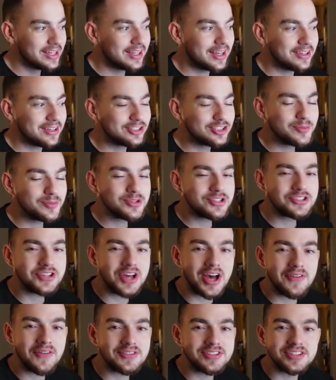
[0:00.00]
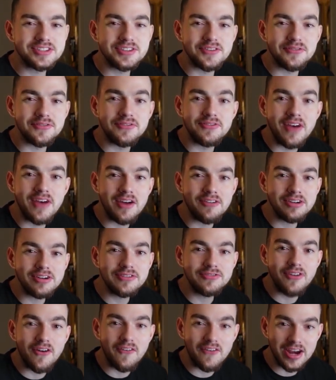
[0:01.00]
Customer service is a
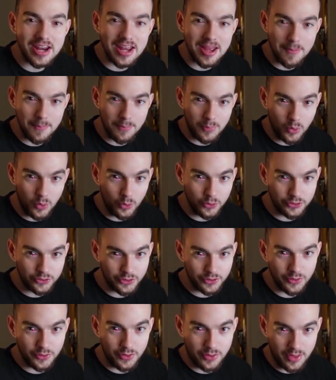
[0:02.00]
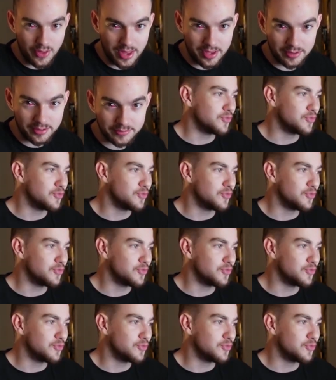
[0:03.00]
very, very important thing.